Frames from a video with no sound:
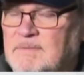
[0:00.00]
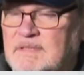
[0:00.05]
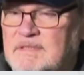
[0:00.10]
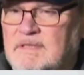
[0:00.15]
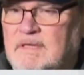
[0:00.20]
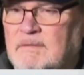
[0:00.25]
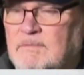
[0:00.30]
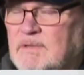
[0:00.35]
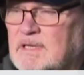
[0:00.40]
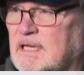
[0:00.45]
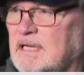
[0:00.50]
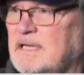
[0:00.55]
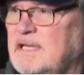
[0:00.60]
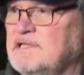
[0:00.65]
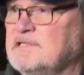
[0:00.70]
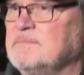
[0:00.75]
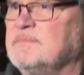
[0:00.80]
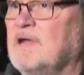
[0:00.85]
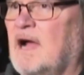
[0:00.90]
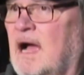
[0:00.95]
But uh, we're going to
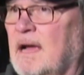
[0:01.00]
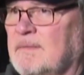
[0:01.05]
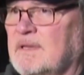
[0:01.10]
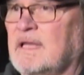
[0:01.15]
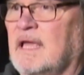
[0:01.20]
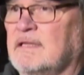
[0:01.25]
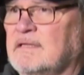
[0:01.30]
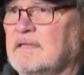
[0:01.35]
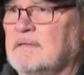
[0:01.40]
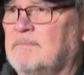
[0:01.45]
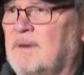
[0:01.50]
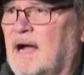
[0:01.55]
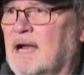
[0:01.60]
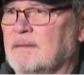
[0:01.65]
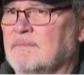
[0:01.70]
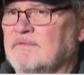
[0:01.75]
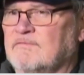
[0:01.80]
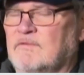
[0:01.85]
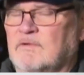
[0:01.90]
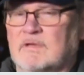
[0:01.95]
need some time to get to the
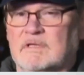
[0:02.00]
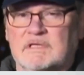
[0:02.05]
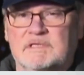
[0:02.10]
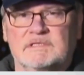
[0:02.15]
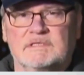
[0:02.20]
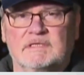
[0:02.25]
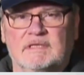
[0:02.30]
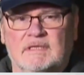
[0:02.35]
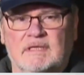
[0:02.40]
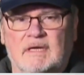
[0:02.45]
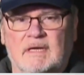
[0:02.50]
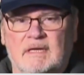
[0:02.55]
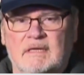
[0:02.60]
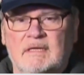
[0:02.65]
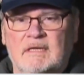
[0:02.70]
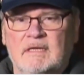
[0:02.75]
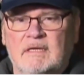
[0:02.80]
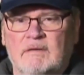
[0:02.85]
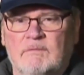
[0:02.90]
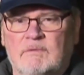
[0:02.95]
bottom of all this, and uh,
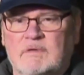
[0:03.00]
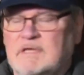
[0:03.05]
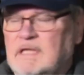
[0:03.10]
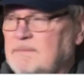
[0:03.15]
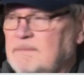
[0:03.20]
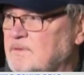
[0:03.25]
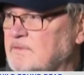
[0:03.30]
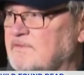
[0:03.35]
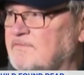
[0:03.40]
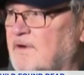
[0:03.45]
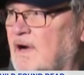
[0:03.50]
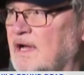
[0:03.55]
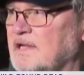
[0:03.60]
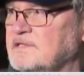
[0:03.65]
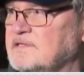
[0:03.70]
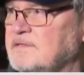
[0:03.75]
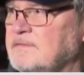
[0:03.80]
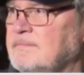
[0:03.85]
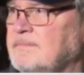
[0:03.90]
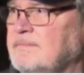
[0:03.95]
we'll keep you advised.